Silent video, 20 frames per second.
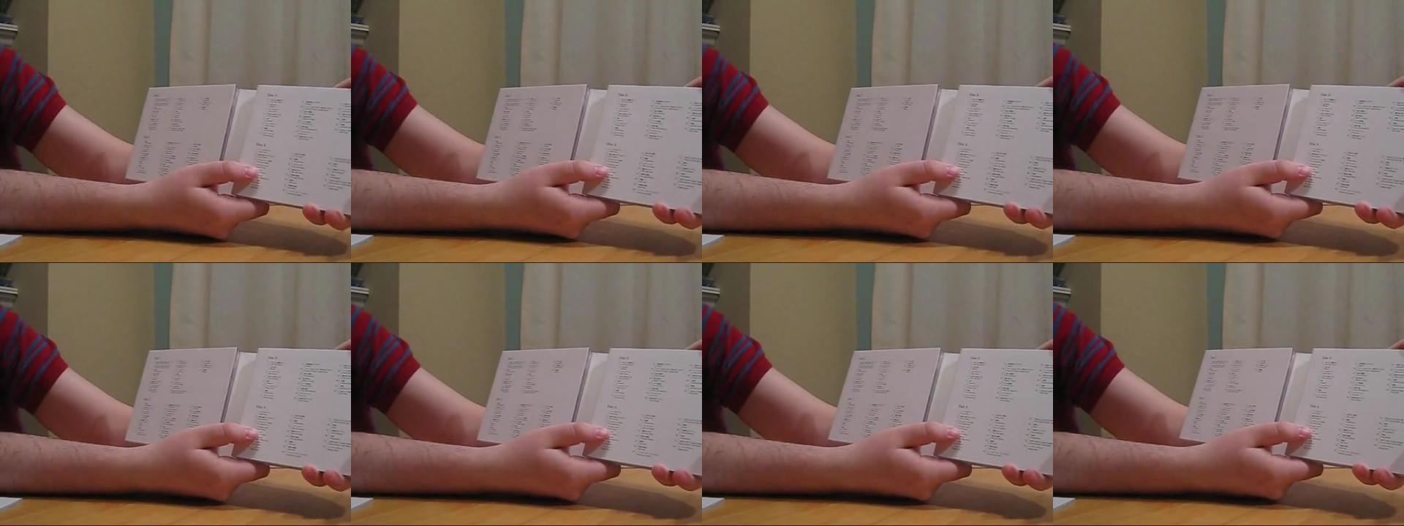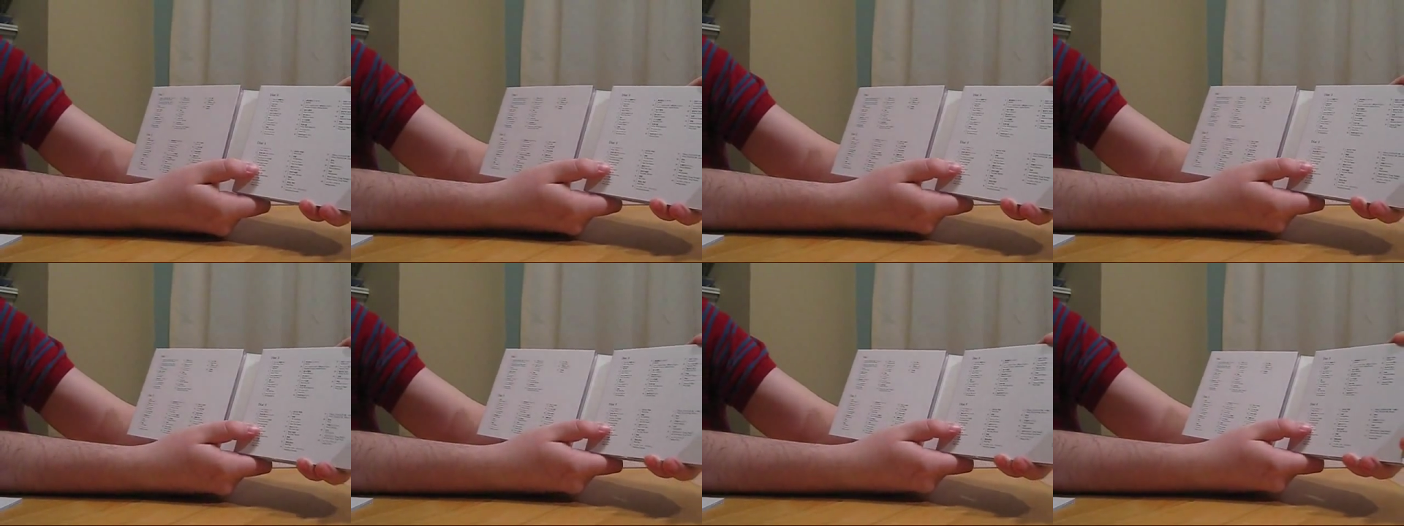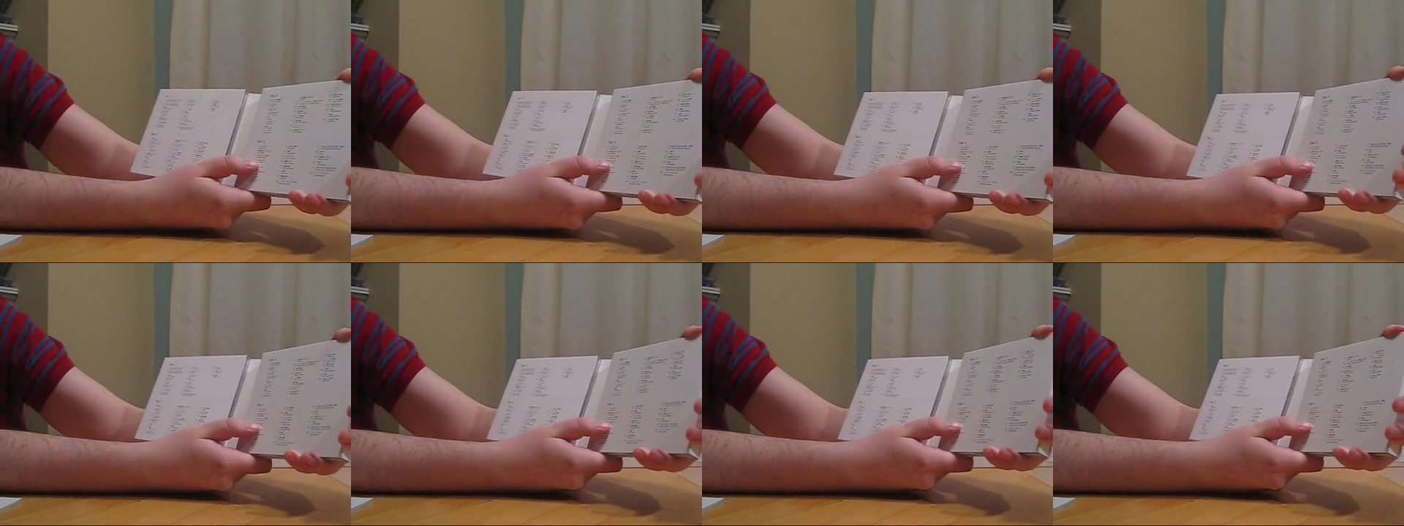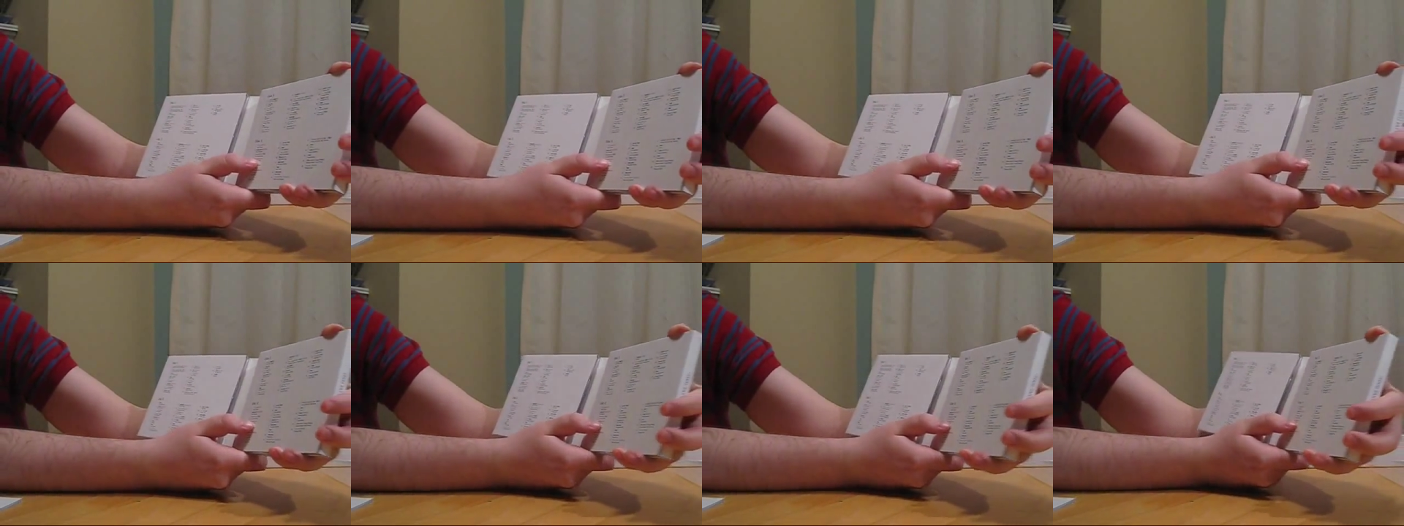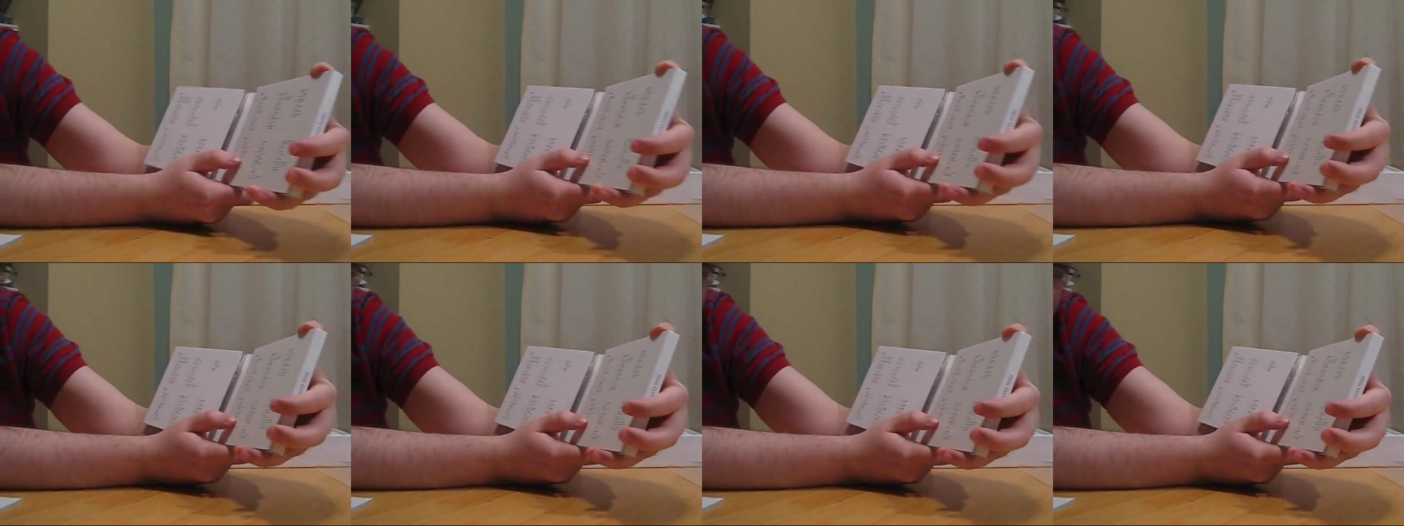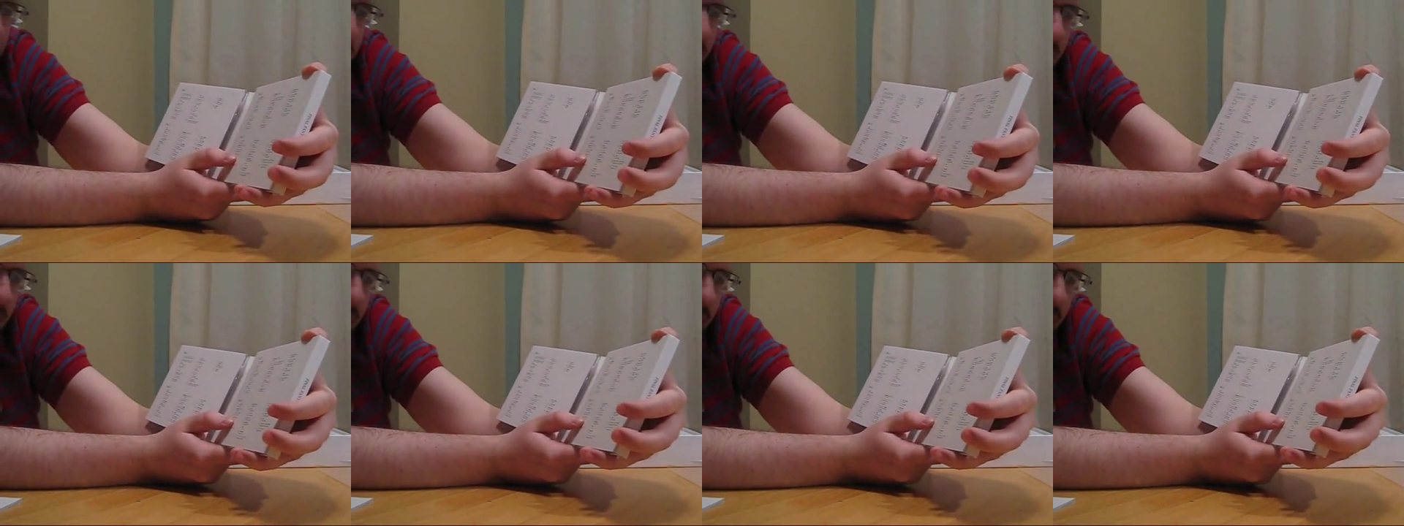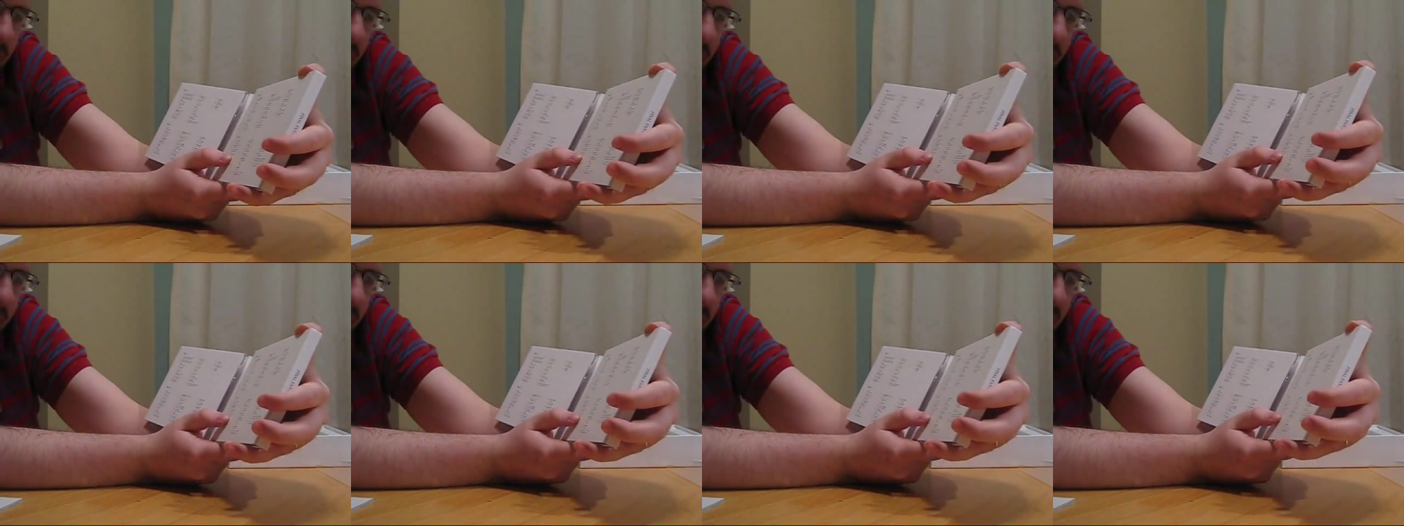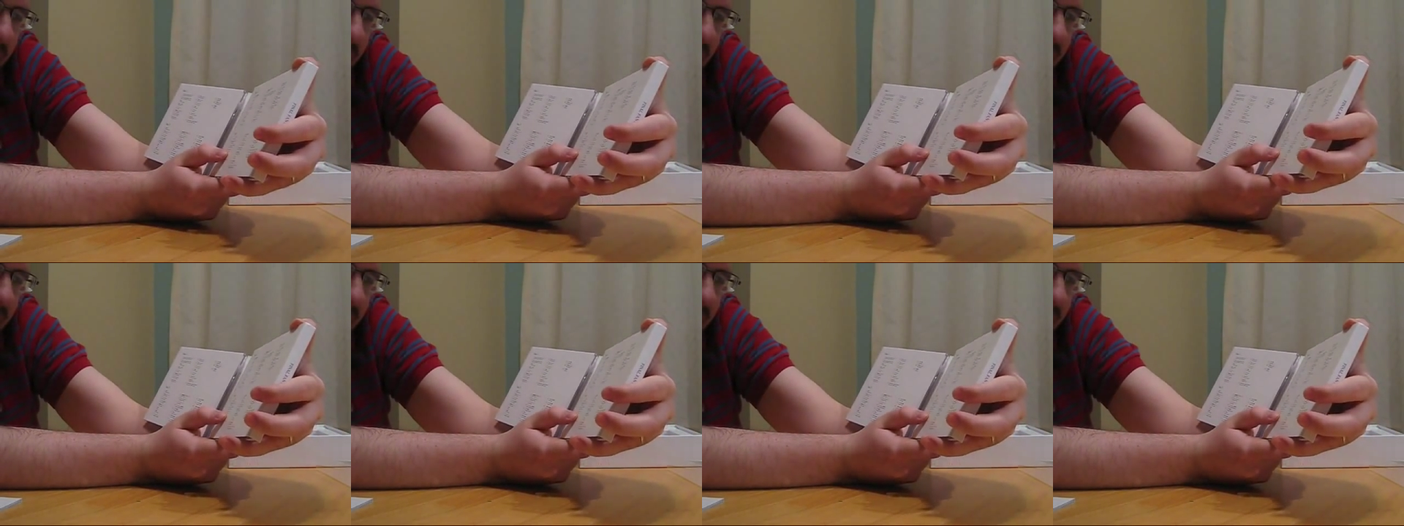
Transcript: [unreadable: no face in view]